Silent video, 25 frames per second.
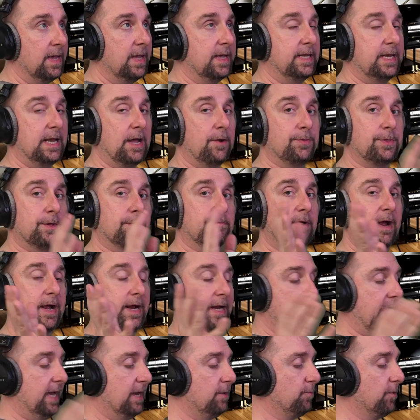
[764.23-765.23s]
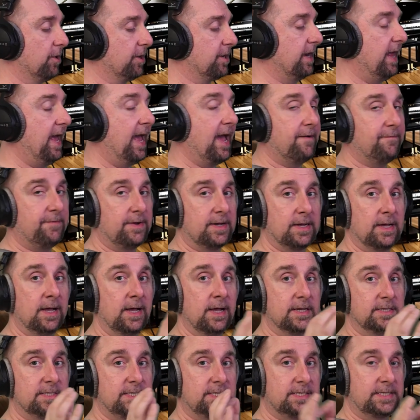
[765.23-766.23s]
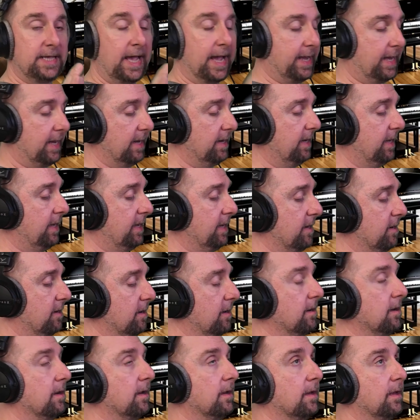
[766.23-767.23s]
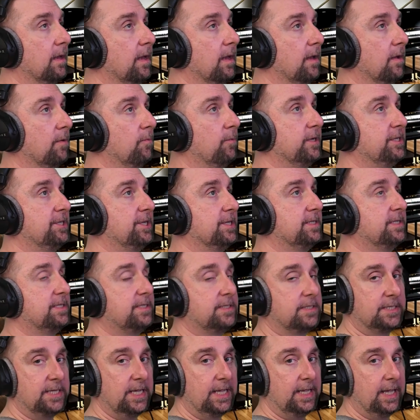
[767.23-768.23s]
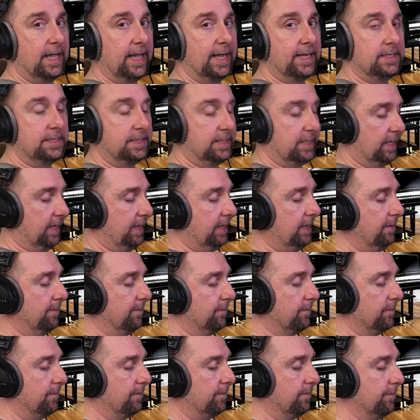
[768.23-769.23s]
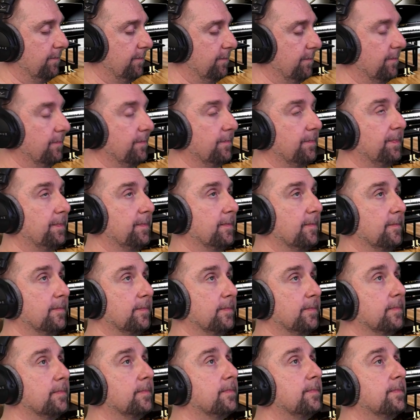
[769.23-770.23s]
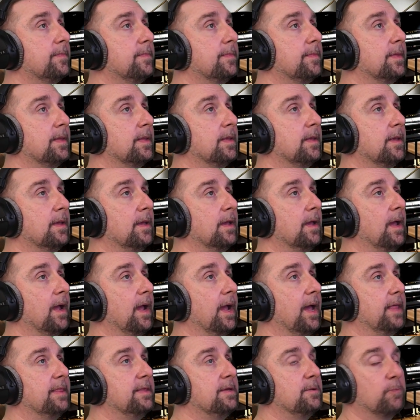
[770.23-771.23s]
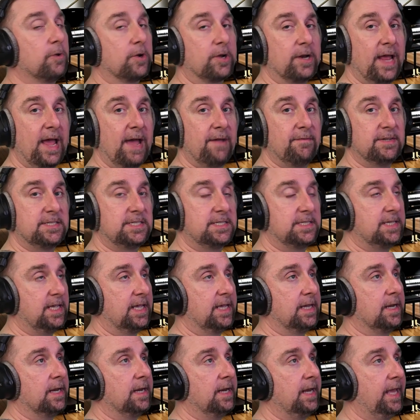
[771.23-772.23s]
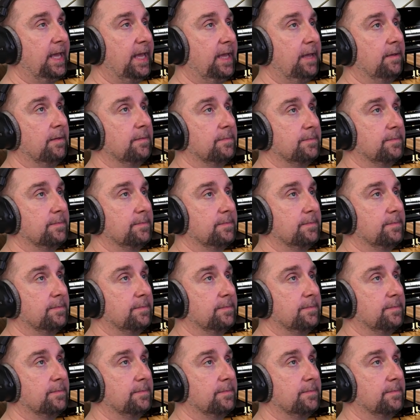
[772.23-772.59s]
Now in the right hand, we're going to have a second here, which is C and D. And then we're going to have a C and an E.